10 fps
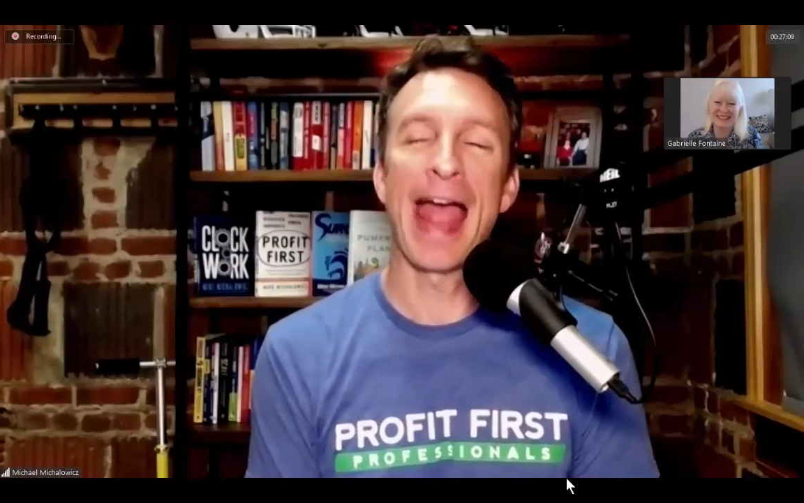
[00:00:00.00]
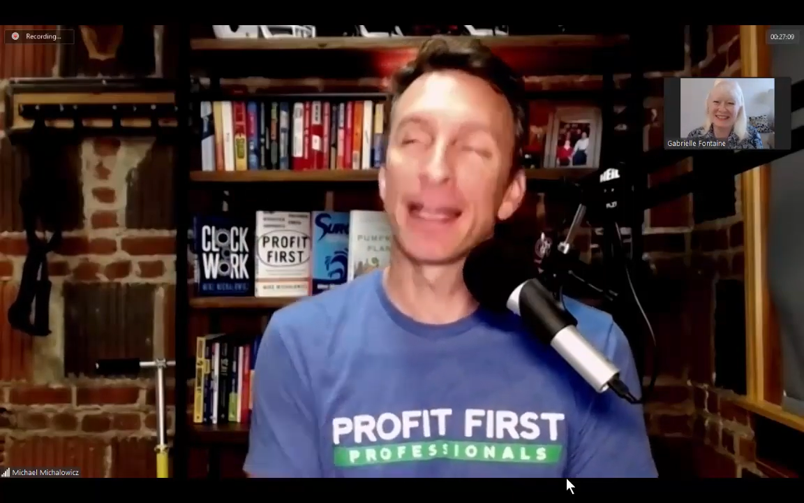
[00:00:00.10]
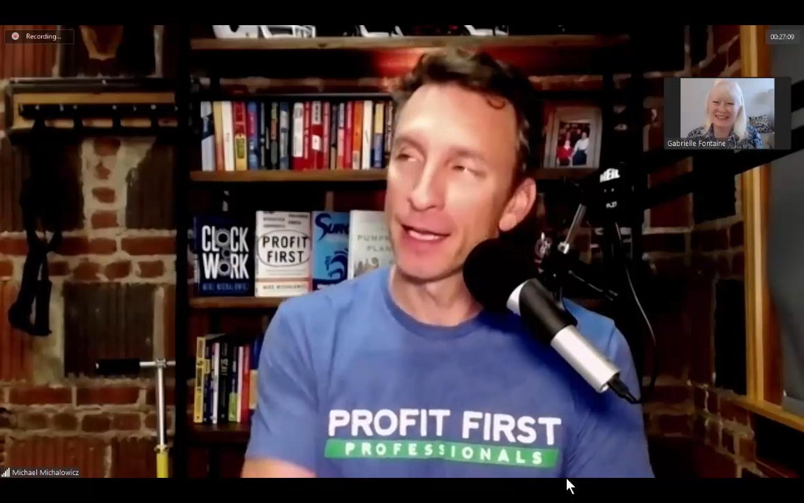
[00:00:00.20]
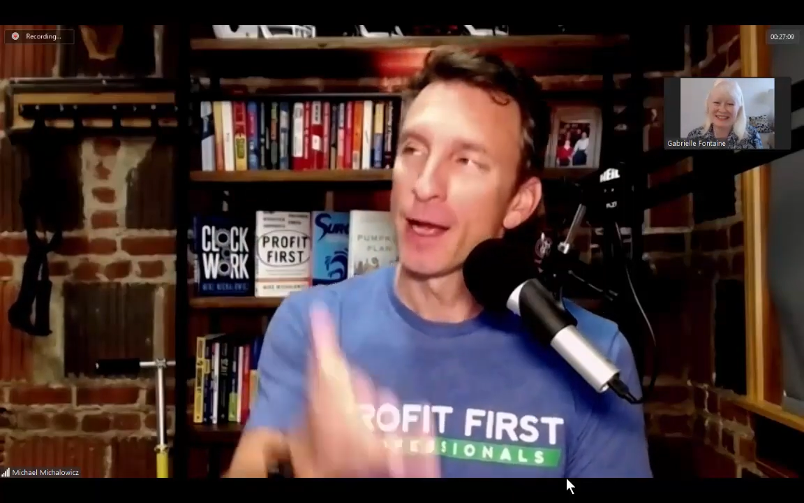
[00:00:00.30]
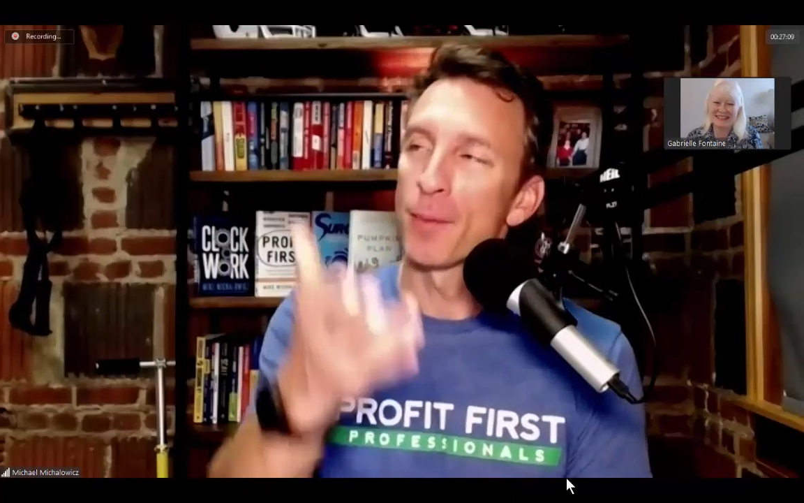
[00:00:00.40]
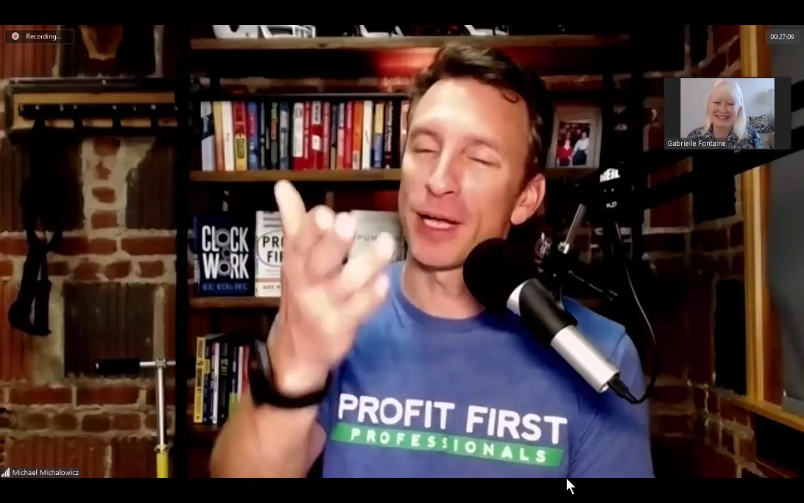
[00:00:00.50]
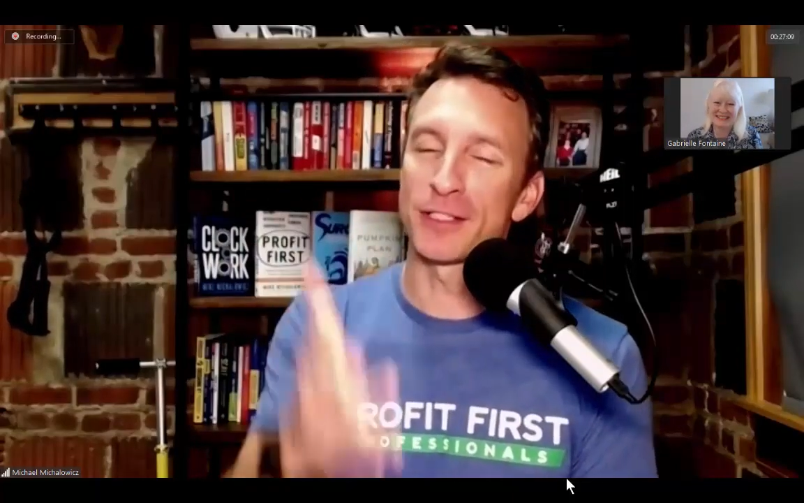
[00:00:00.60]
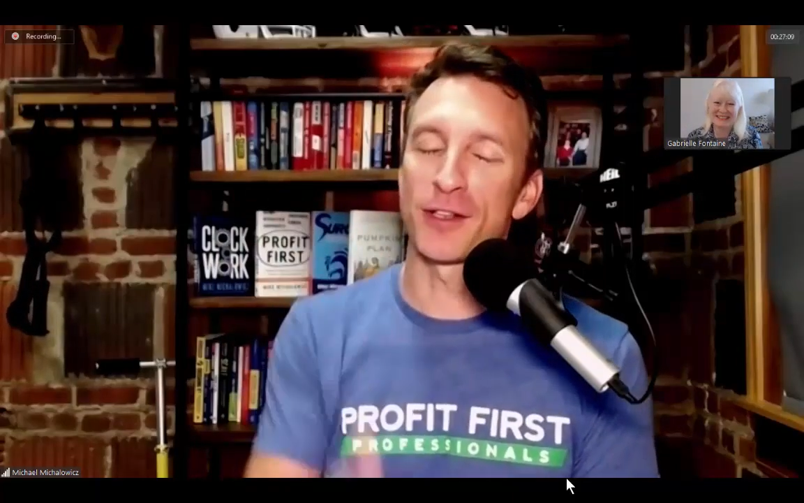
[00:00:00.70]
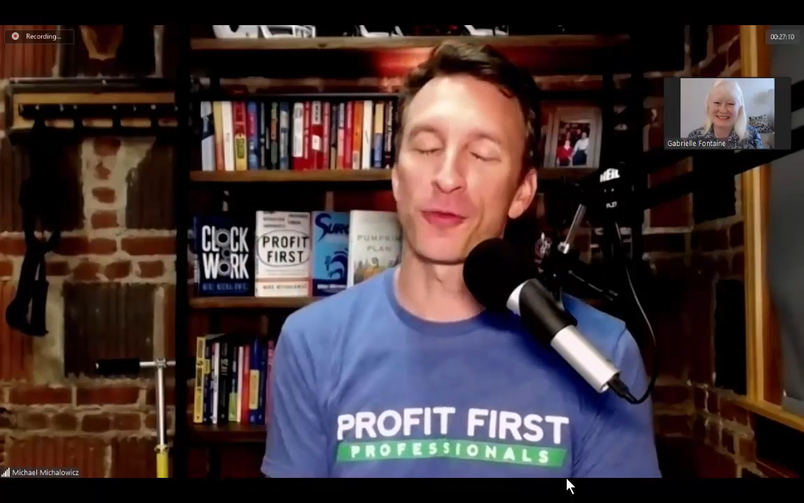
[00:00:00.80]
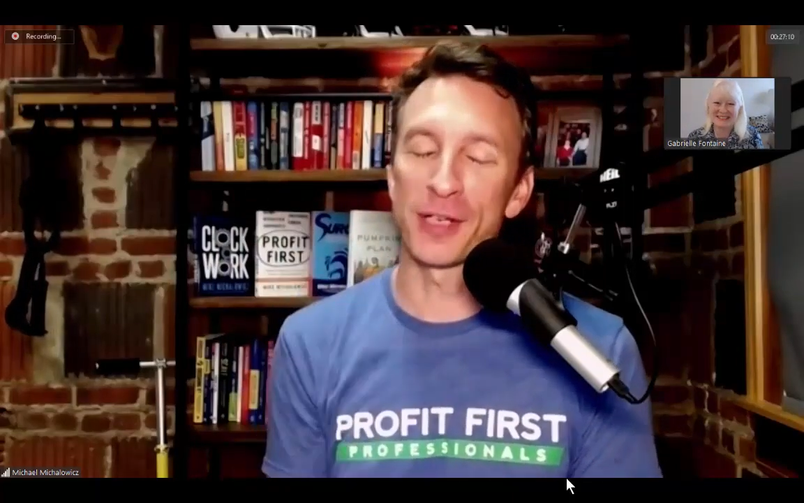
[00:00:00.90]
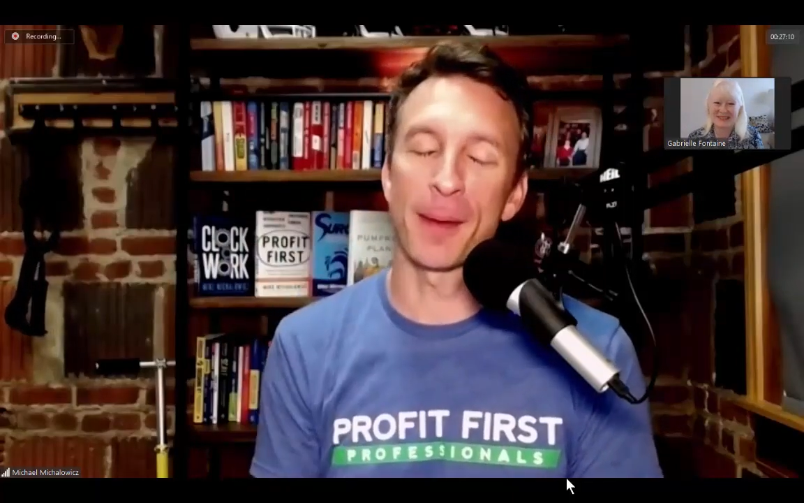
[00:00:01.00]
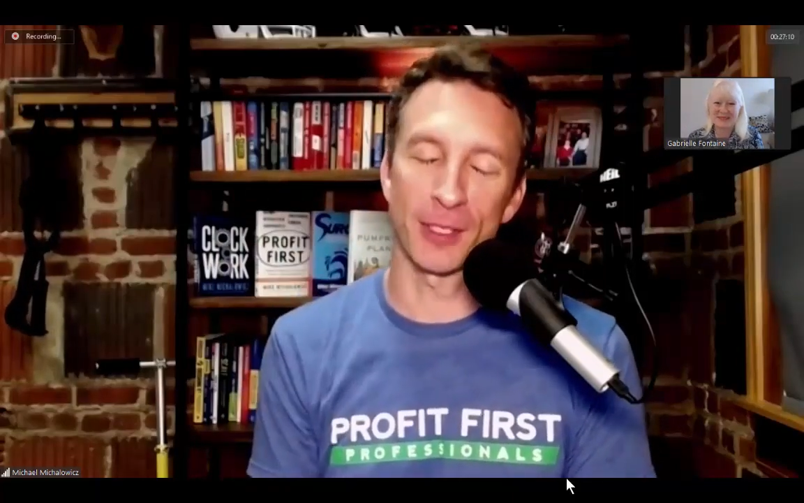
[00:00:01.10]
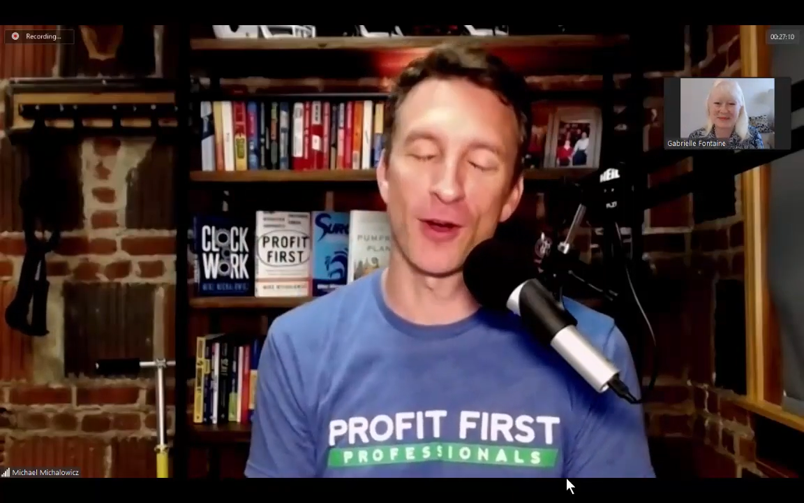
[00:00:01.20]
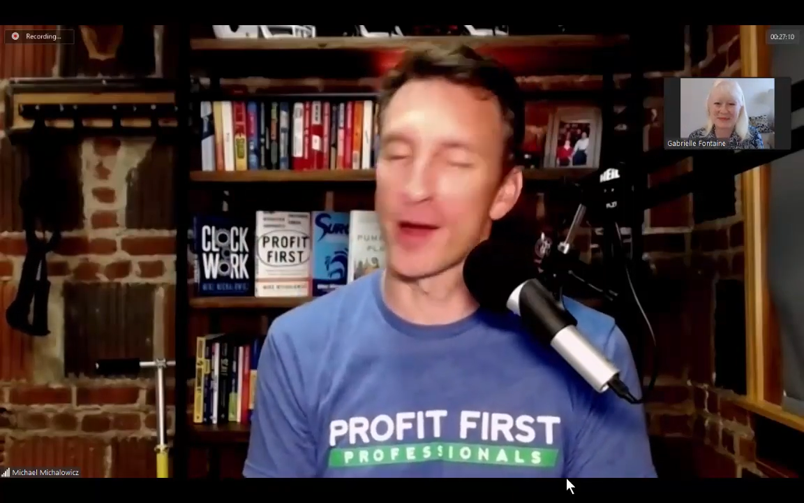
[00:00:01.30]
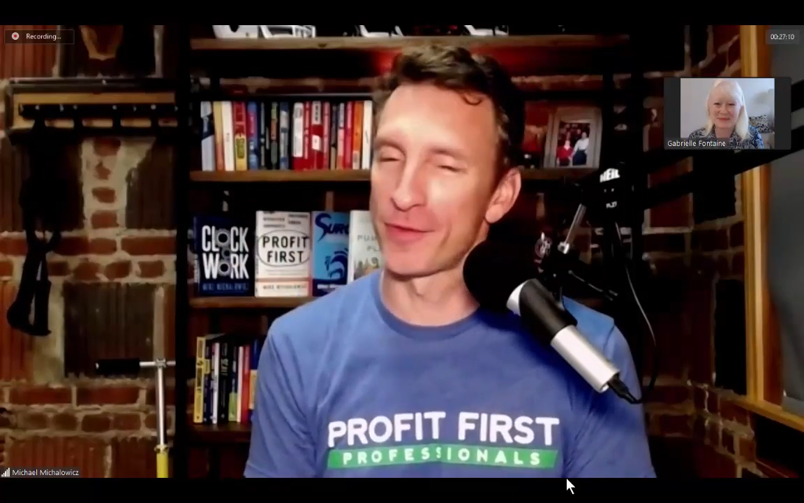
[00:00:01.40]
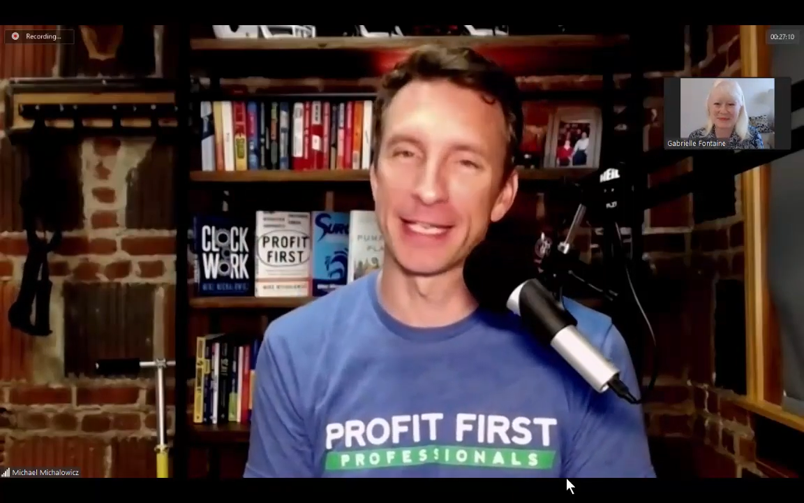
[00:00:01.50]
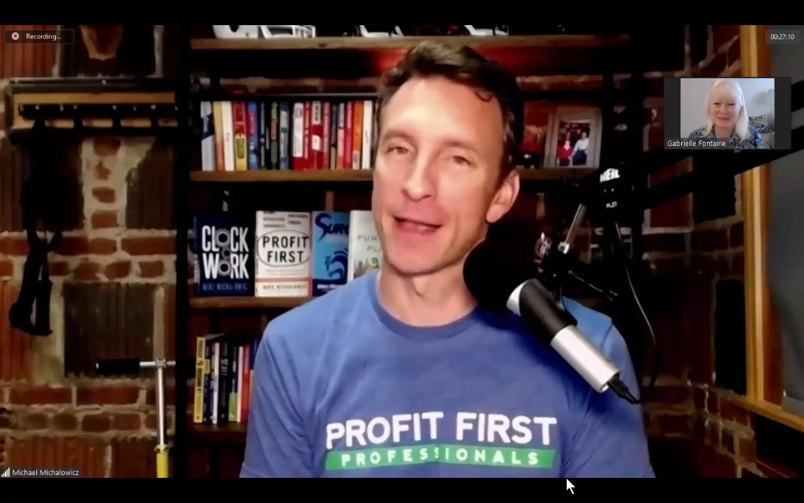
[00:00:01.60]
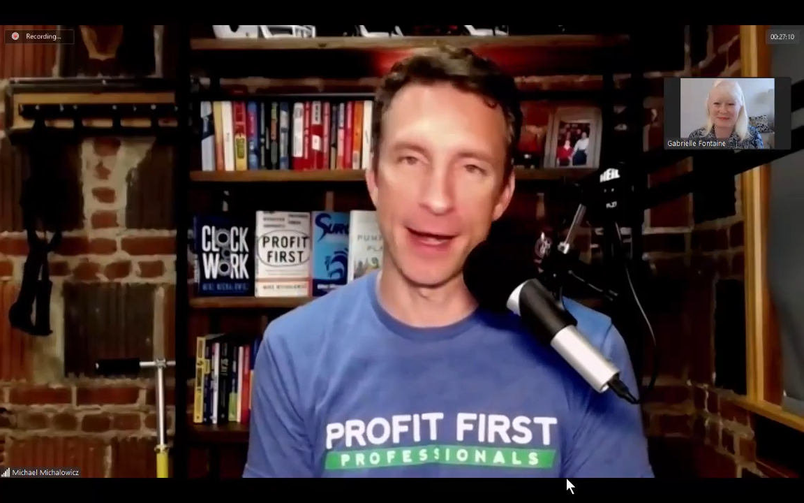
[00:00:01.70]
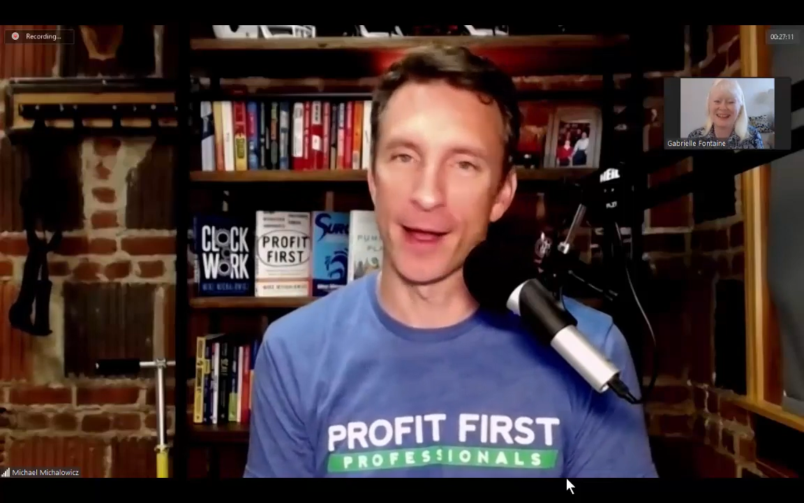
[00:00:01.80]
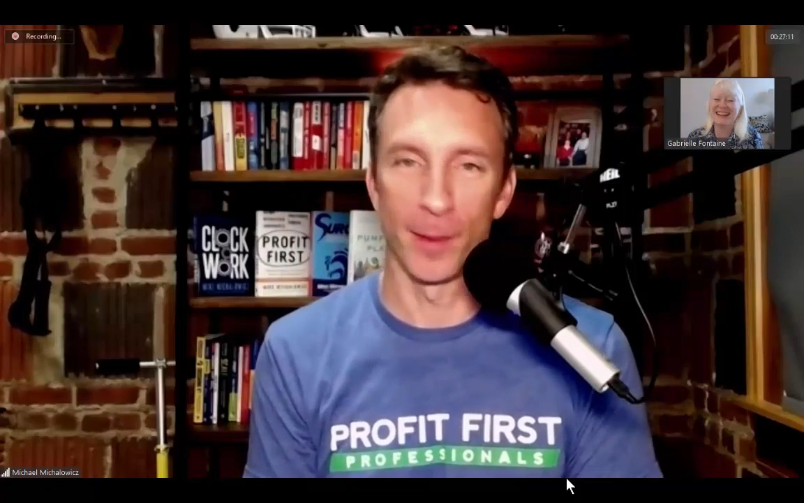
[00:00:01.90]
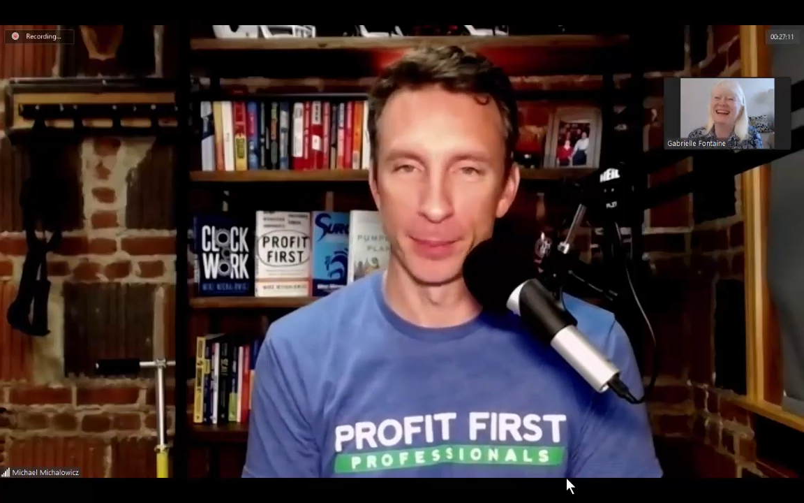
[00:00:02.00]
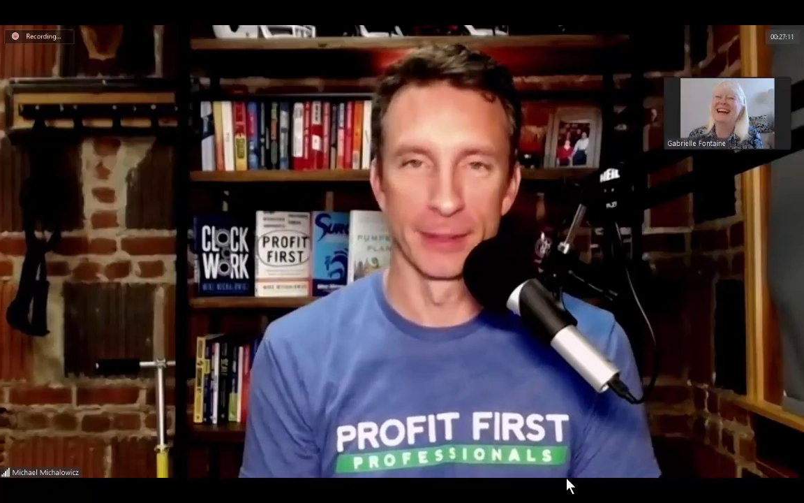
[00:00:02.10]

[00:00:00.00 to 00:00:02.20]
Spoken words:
And plus, 3 cups of coffee did not help.